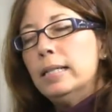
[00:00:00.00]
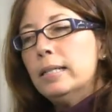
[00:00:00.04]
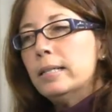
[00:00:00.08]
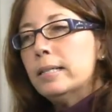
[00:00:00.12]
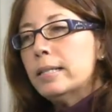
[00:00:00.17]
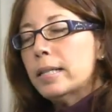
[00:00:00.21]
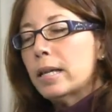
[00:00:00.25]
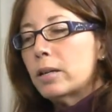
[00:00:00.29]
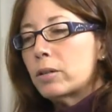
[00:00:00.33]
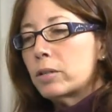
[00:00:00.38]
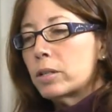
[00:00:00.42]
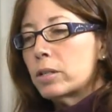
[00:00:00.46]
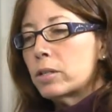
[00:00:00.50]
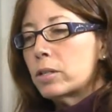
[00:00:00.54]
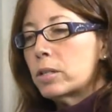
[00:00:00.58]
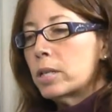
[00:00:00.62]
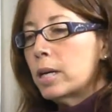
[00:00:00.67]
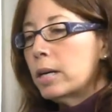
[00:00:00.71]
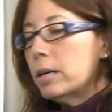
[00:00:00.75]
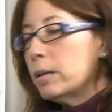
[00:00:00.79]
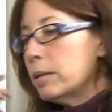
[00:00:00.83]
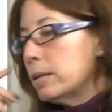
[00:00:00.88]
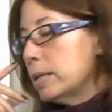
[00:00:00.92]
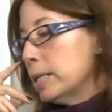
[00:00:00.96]
Et cetera, et
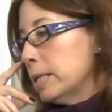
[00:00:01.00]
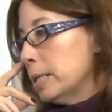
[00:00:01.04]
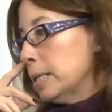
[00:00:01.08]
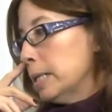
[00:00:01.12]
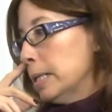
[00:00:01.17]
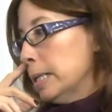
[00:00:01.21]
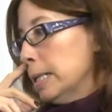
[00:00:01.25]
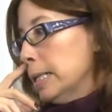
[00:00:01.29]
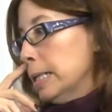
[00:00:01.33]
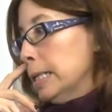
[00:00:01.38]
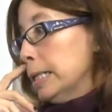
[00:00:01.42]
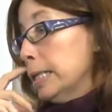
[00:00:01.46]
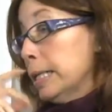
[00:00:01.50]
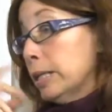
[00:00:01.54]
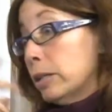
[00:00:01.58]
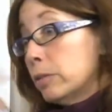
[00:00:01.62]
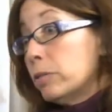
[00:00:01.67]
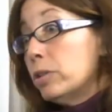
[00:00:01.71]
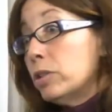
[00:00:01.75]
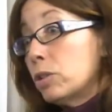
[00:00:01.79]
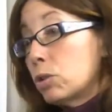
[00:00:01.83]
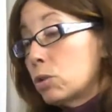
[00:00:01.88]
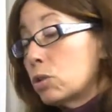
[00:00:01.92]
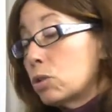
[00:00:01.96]
cetera, and you know
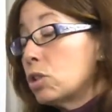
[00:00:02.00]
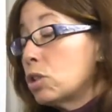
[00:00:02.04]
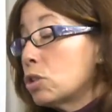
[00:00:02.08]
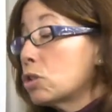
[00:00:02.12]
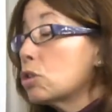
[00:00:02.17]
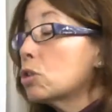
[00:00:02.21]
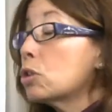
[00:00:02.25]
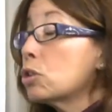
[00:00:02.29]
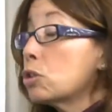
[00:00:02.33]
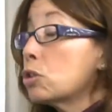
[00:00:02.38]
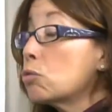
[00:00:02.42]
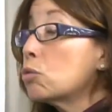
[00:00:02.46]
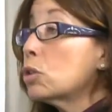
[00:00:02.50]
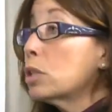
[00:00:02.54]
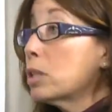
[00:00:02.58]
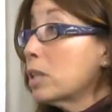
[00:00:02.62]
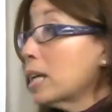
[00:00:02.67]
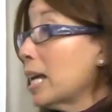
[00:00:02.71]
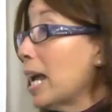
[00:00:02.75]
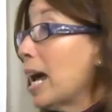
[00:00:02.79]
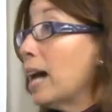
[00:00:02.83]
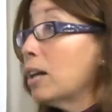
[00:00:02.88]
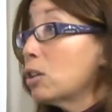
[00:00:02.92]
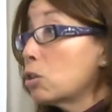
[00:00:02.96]
this this girl's real,
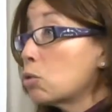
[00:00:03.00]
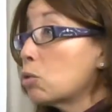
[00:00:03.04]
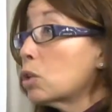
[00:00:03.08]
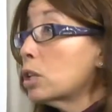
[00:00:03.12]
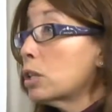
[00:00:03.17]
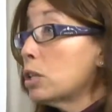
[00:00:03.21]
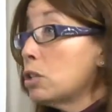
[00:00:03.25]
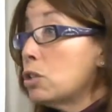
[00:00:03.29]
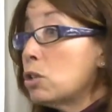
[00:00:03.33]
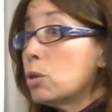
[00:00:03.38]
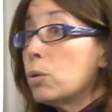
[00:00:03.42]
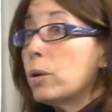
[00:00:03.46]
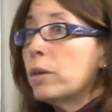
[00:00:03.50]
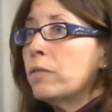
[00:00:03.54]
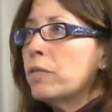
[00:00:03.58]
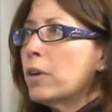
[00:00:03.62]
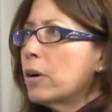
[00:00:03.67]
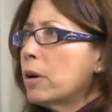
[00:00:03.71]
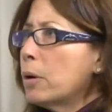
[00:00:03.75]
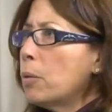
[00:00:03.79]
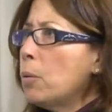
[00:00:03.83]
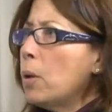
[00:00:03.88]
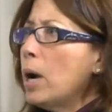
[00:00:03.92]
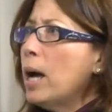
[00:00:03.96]
the gal's really doing
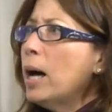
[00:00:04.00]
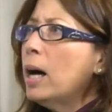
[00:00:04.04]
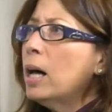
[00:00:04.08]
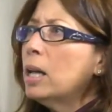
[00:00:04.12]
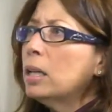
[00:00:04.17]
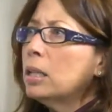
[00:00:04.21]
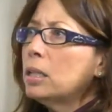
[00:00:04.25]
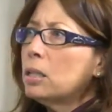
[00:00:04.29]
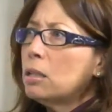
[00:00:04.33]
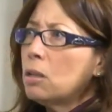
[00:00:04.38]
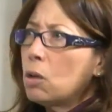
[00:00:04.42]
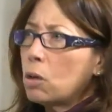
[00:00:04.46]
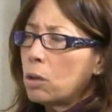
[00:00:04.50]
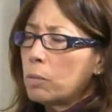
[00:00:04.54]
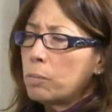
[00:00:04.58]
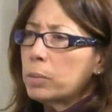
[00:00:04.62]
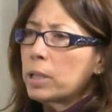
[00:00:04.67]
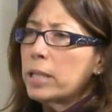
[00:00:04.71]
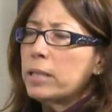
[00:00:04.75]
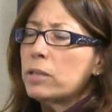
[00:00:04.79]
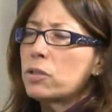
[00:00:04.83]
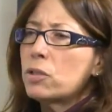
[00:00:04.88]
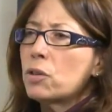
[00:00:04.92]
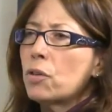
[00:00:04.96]
very well, and no
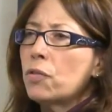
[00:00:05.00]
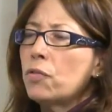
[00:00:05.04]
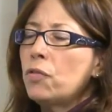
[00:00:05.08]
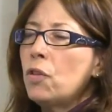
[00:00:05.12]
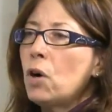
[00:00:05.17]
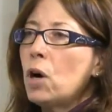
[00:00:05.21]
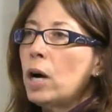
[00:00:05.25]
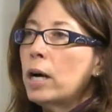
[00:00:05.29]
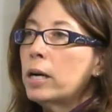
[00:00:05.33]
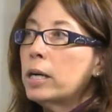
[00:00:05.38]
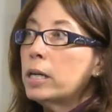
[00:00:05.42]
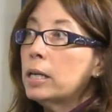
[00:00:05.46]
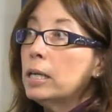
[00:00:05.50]
complaints so far.